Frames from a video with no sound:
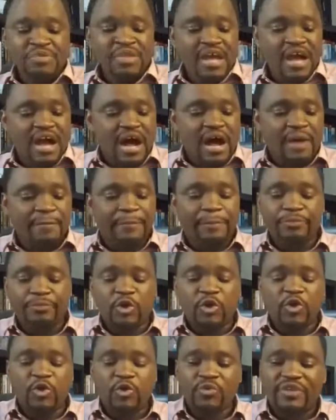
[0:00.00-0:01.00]
um,
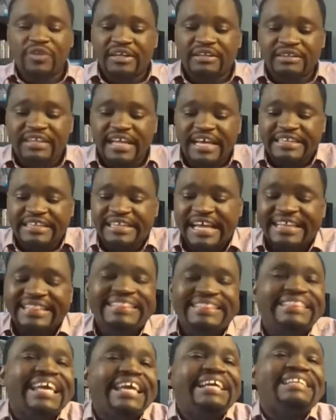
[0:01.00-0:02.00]
you know, they, they, they
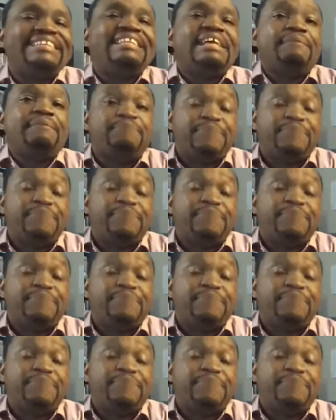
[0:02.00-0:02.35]
think their